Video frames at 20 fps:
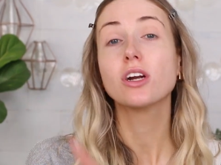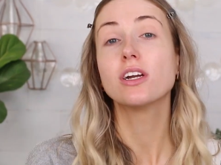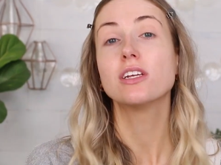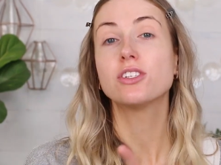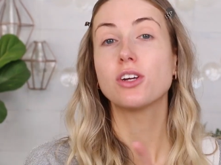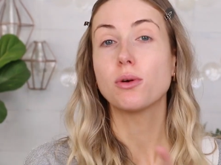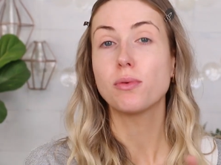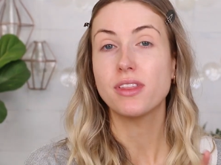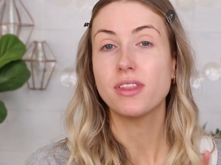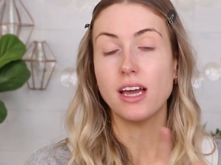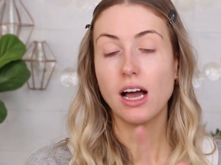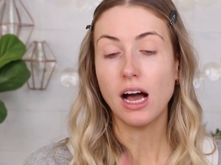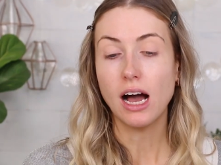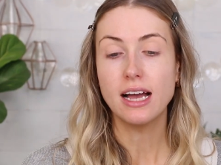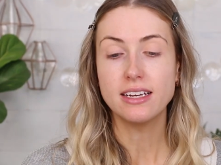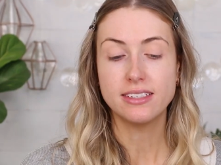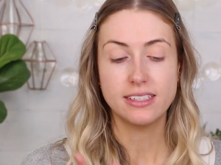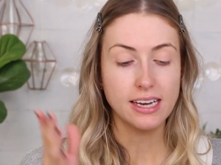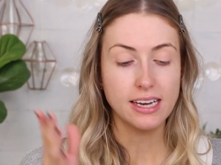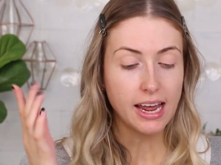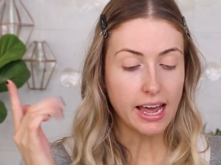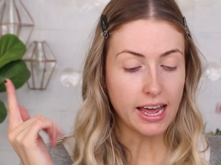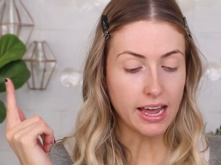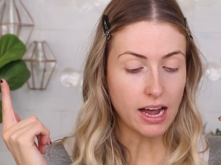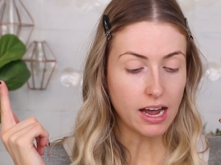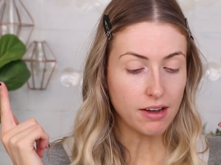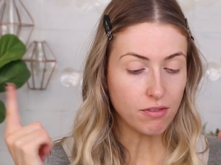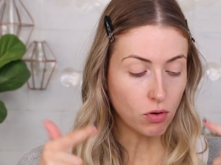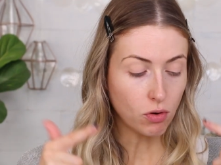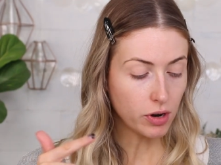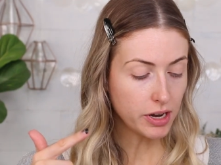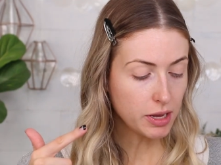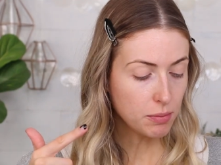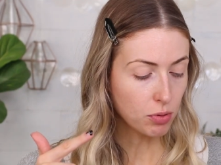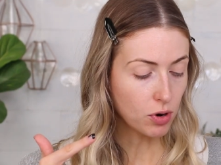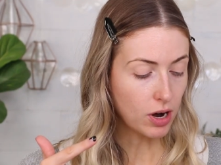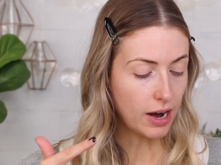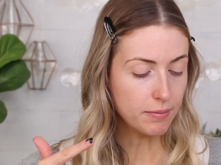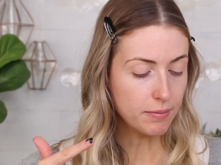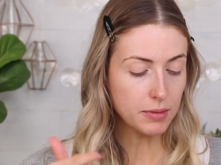gonna start with the eyes today. I've already
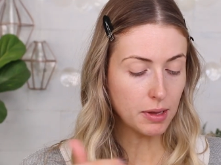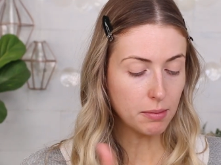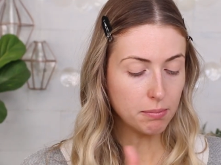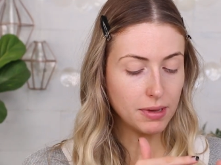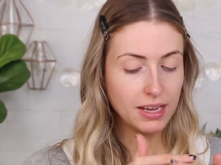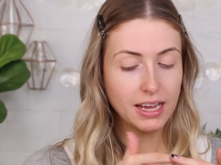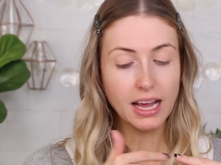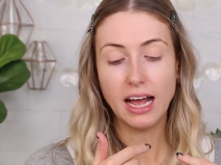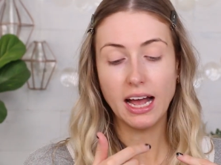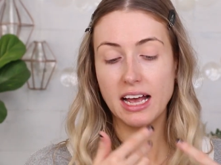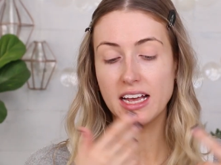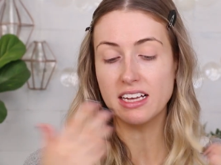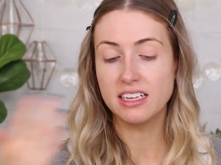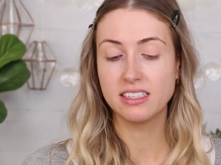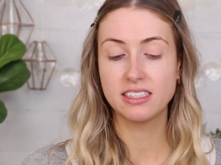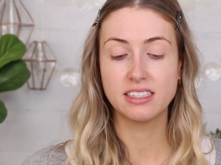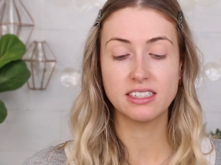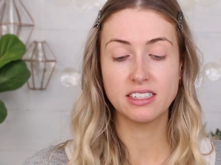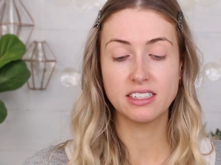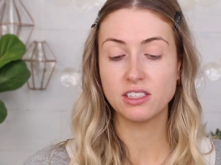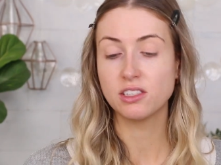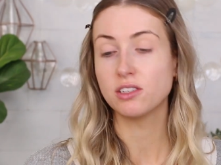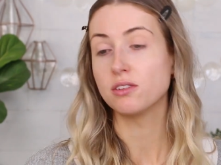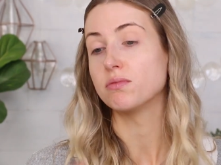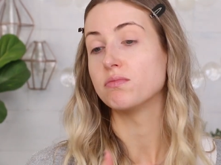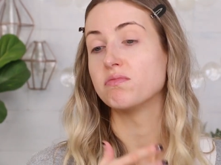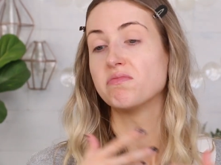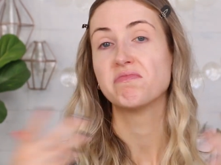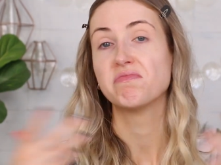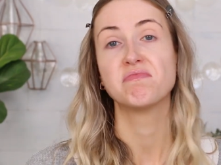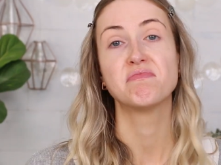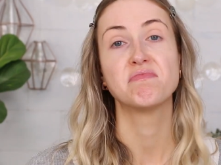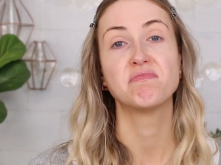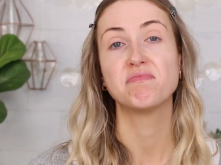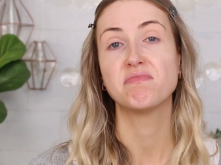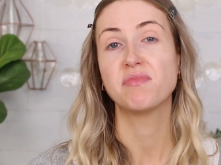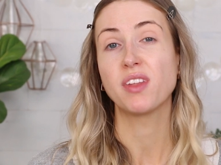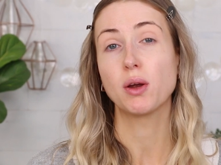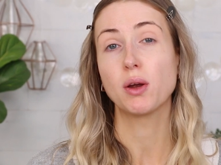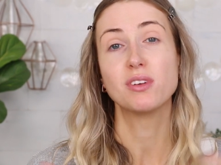primed them because
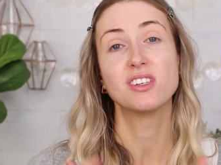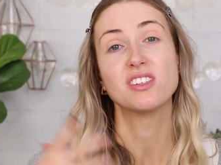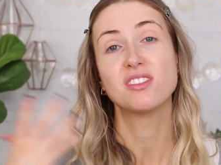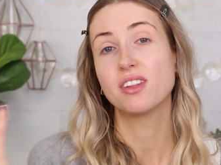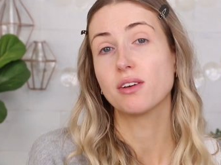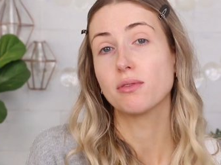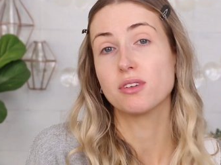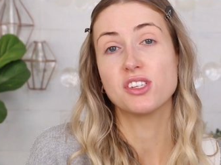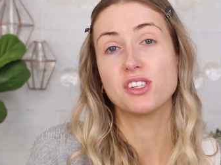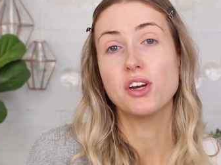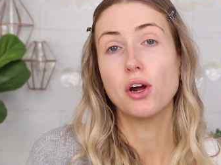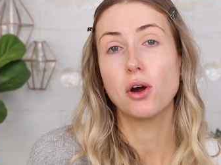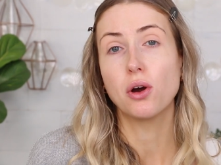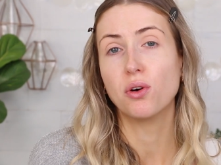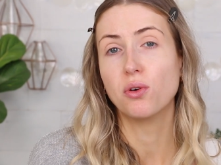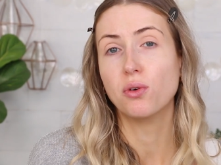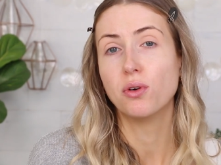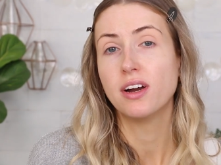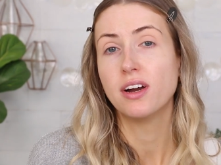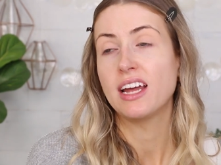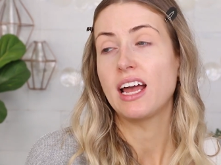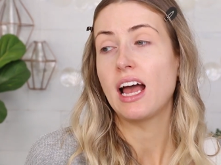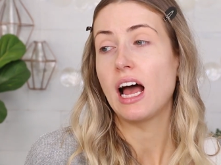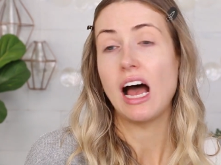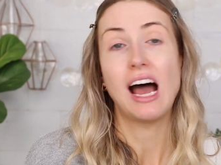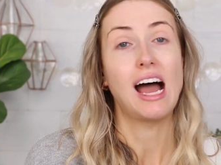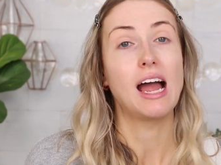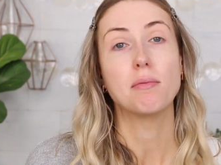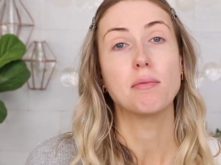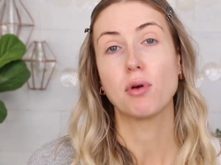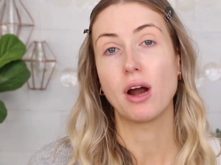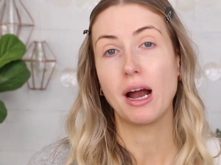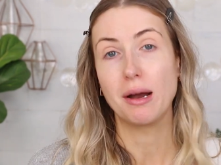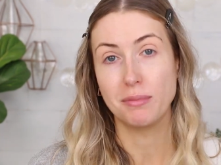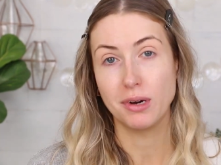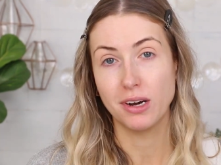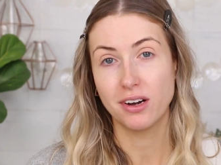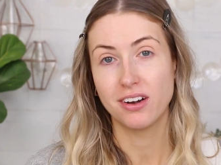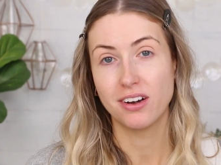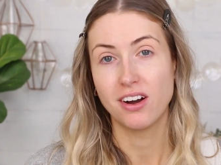there was no eye
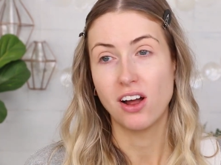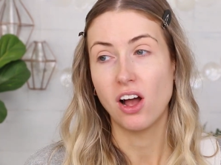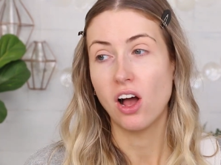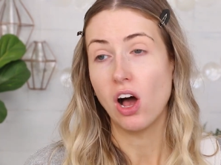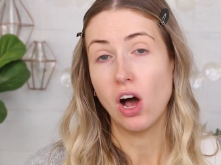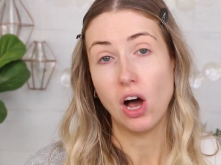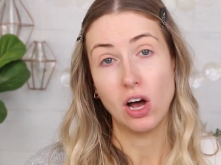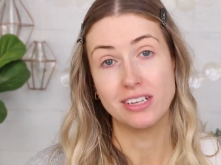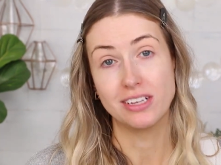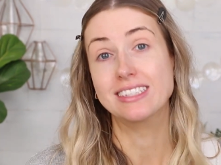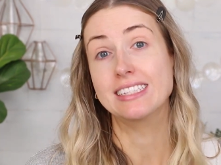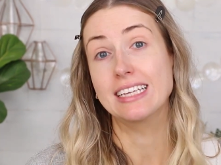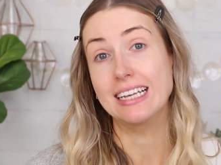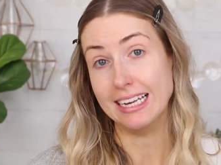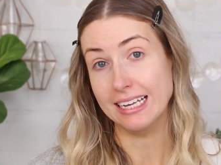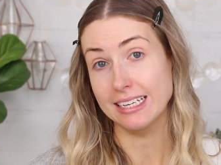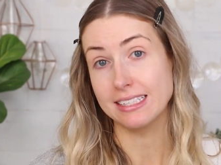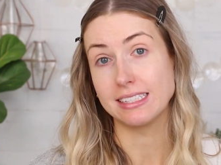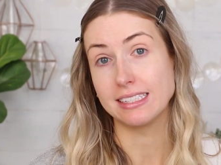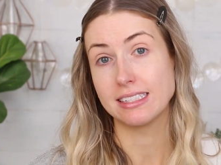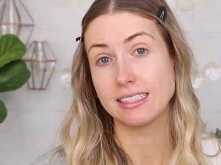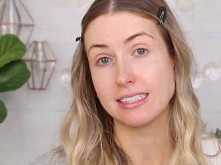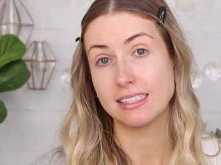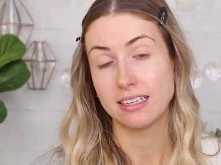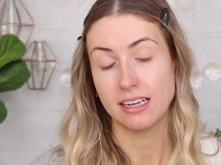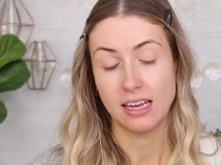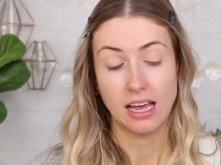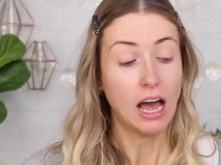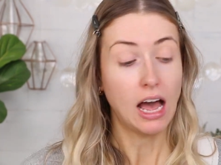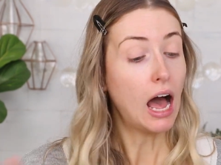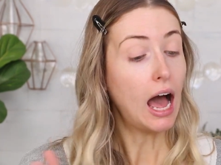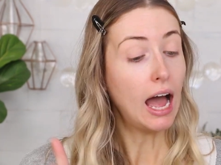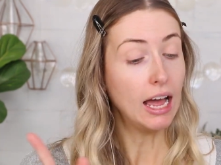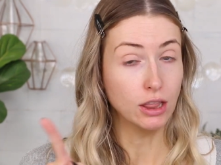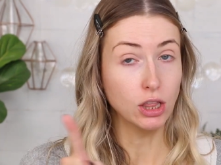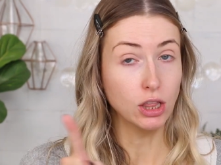primer on the lists. I